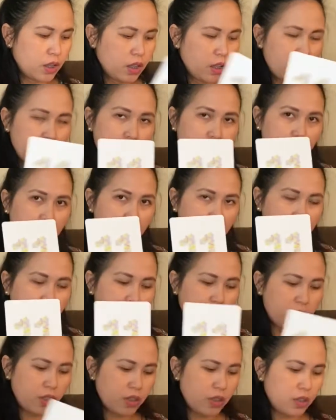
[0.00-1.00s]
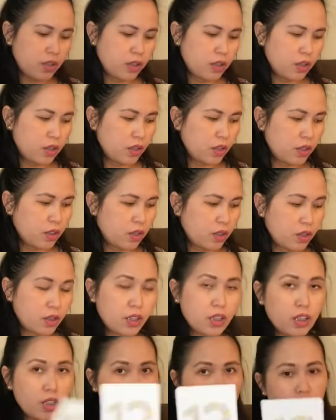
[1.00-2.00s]
11,
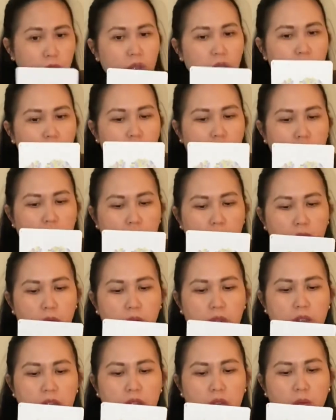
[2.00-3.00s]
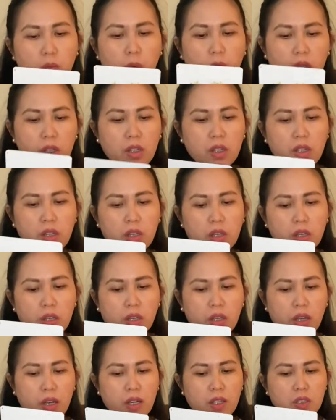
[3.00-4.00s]
12. So it's 1 year,
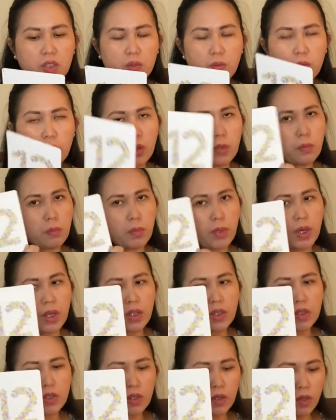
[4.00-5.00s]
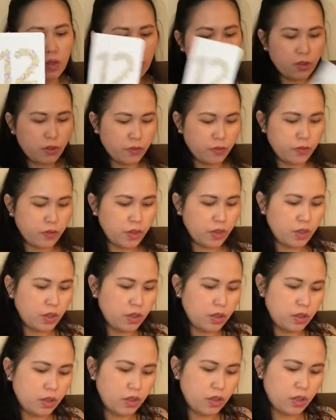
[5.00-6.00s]
guys. 12 months. All of
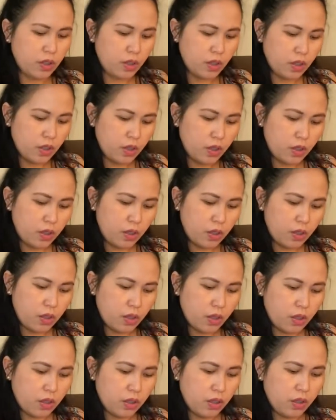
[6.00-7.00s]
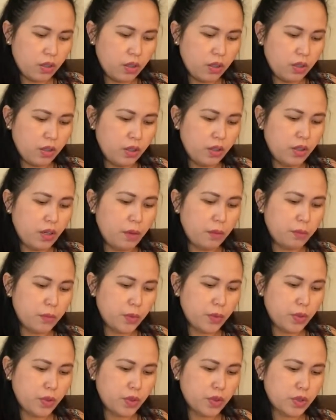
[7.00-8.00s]
the
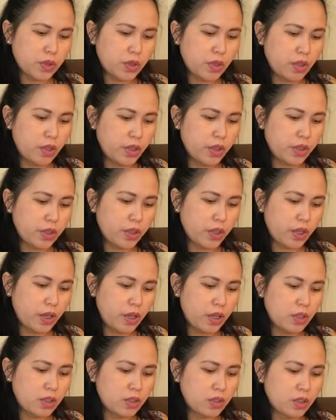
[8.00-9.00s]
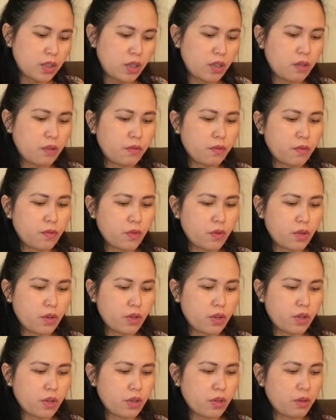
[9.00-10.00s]
numbers card, guys,
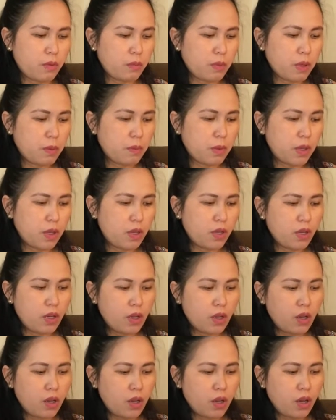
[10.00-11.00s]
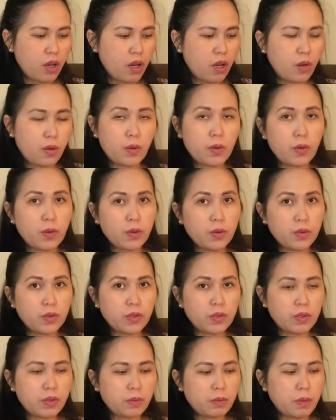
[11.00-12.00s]
for baby, how
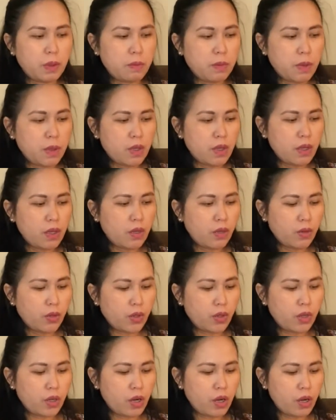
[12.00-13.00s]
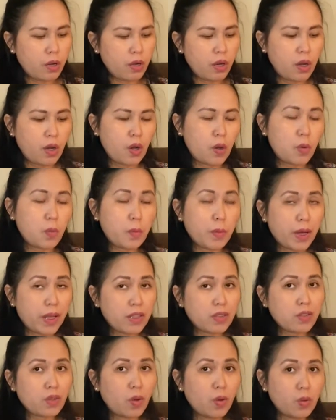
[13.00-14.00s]
old the baby or how
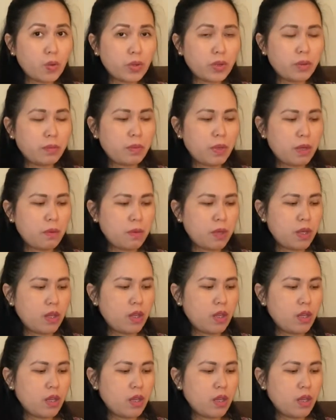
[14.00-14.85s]
months old the baby.